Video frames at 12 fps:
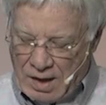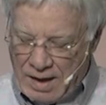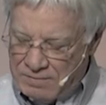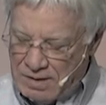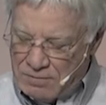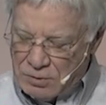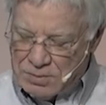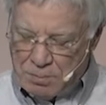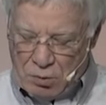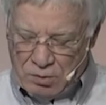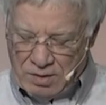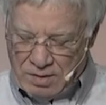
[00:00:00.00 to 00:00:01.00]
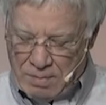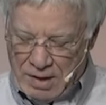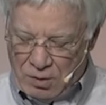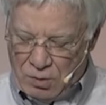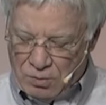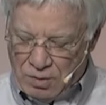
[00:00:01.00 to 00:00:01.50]
I've never spoken of
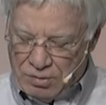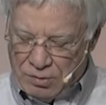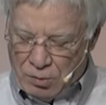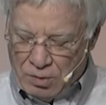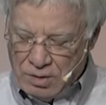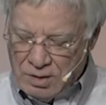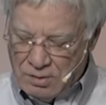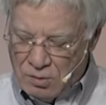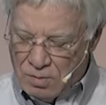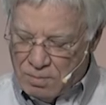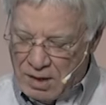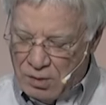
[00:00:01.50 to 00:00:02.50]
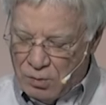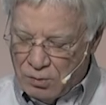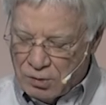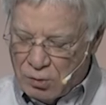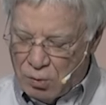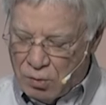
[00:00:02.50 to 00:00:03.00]
my own authority or my
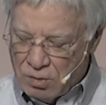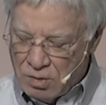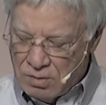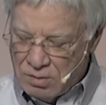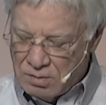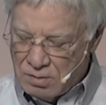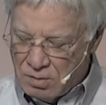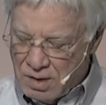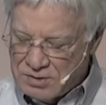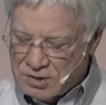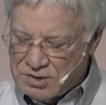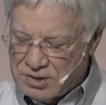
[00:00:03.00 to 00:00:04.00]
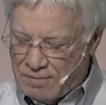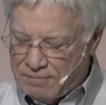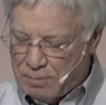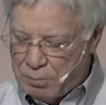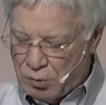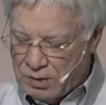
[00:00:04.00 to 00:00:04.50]
own accord or as a self
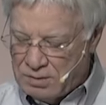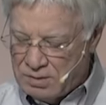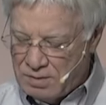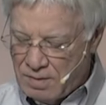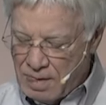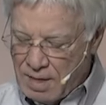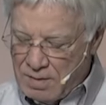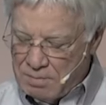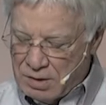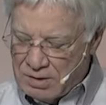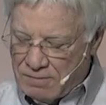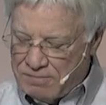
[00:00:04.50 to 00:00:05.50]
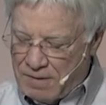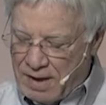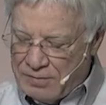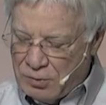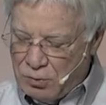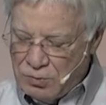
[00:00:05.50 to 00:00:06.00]
appointed, but the
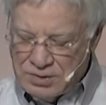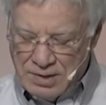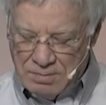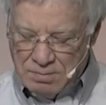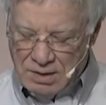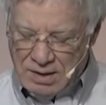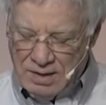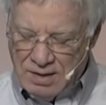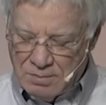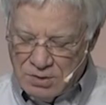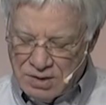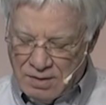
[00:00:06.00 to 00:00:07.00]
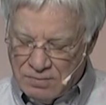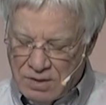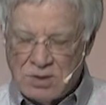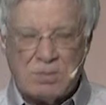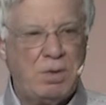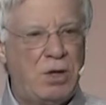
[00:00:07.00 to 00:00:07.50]
Father who sent me, he himself
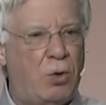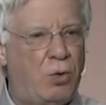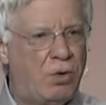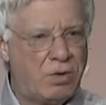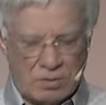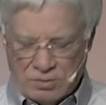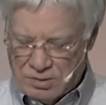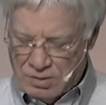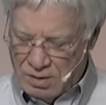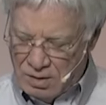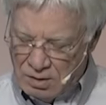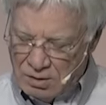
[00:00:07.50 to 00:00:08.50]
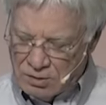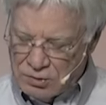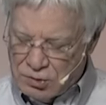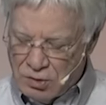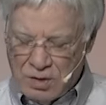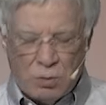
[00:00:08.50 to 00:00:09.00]
gives me orders
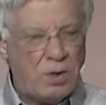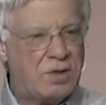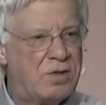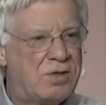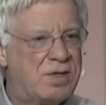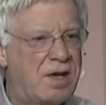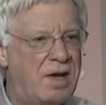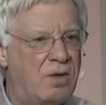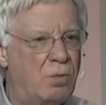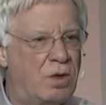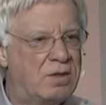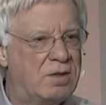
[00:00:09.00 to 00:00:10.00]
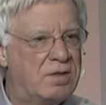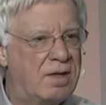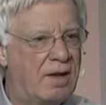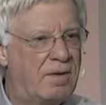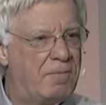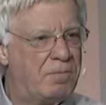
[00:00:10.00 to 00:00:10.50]
concerning what to say and what to
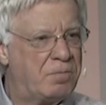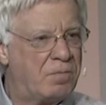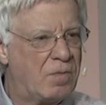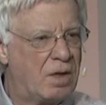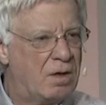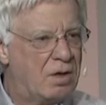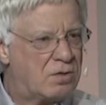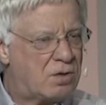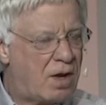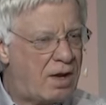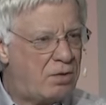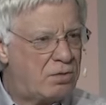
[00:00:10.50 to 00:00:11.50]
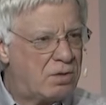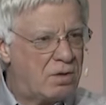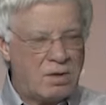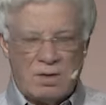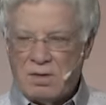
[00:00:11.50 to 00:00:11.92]
tell. So I don't